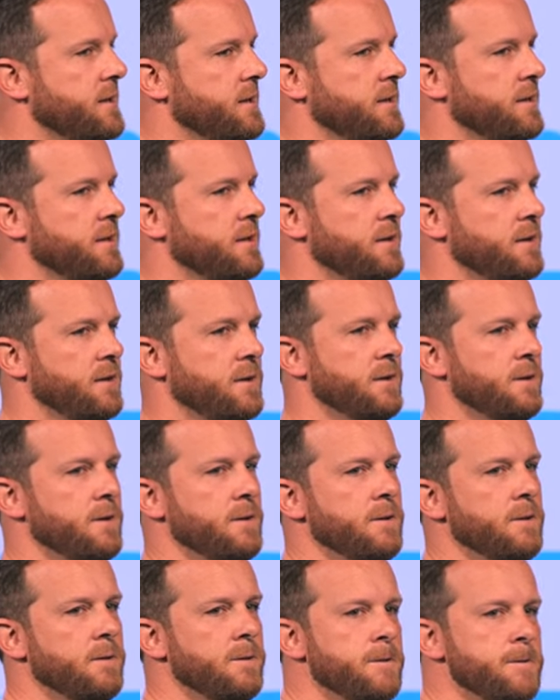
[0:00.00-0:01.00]

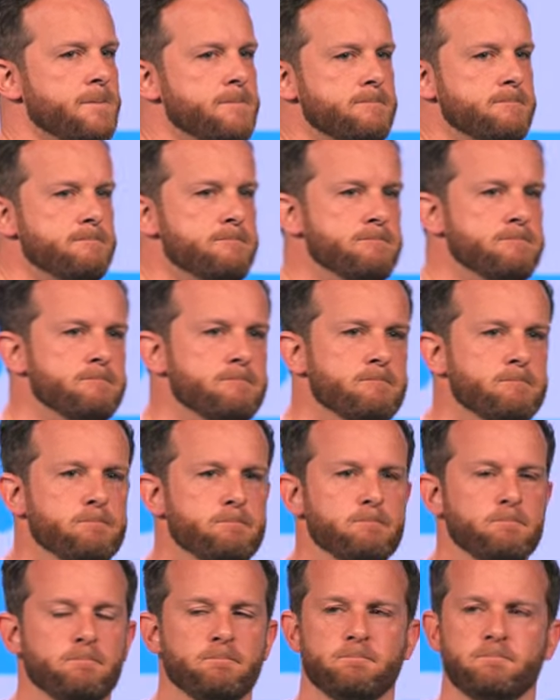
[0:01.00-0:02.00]
[no speech]